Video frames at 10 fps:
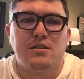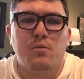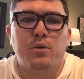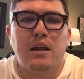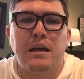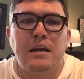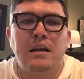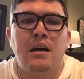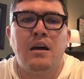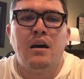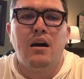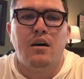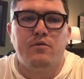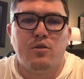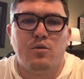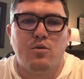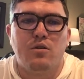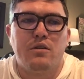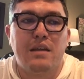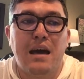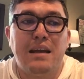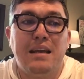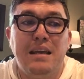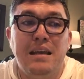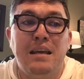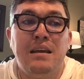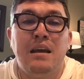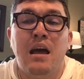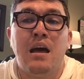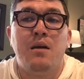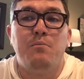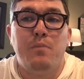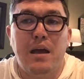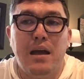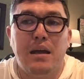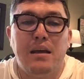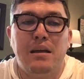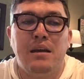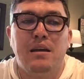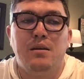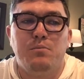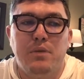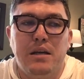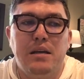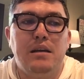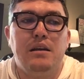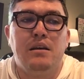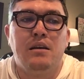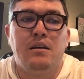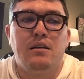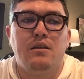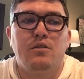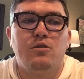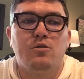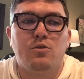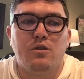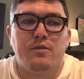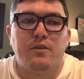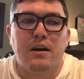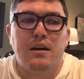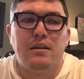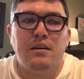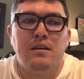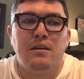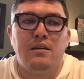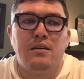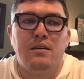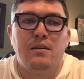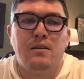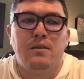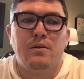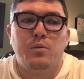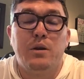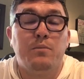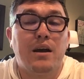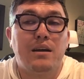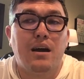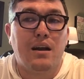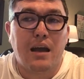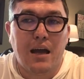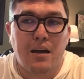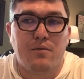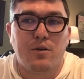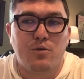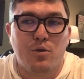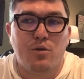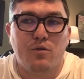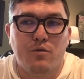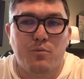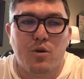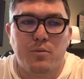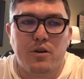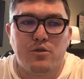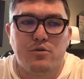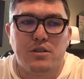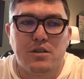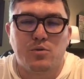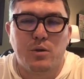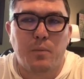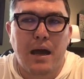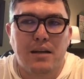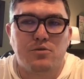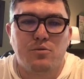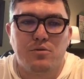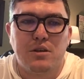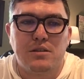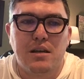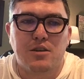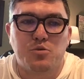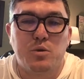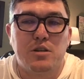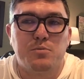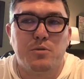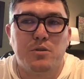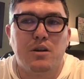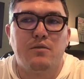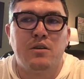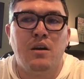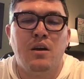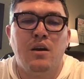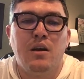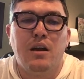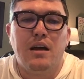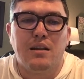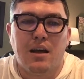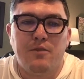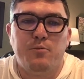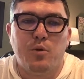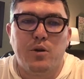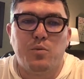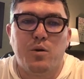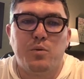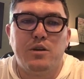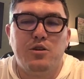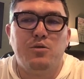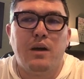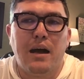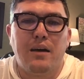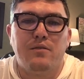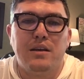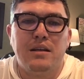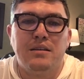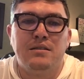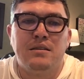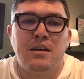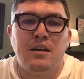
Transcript: the planting of the Lord, that he may be glorified. We might not have a grove of mulberry trees as we pass through these next weeks, but beloved, at Life Point, what we do have is